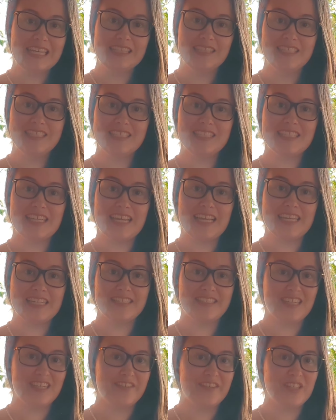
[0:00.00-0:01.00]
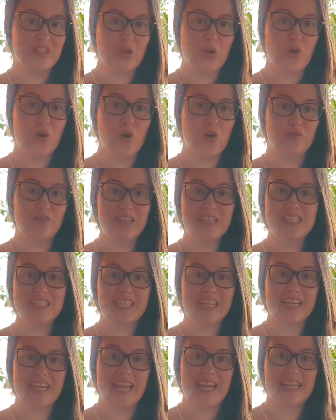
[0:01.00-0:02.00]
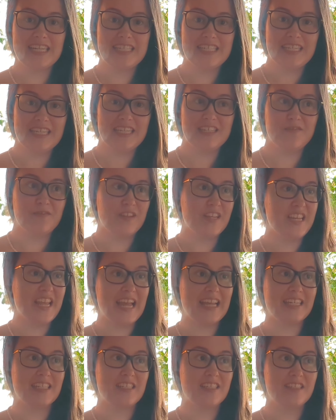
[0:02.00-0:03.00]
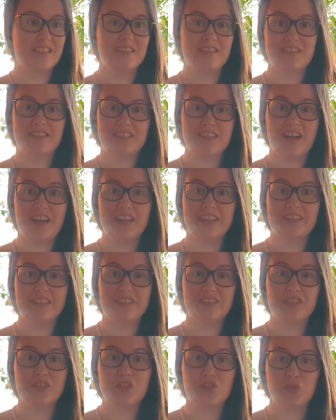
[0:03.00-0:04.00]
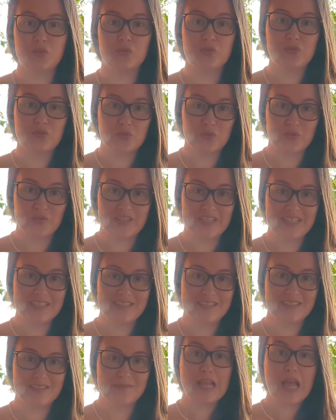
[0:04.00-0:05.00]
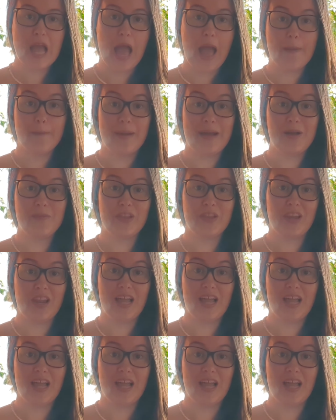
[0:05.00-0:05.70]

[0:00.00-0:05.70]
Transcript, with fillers: This is a series of interconnected vignette style short stories about the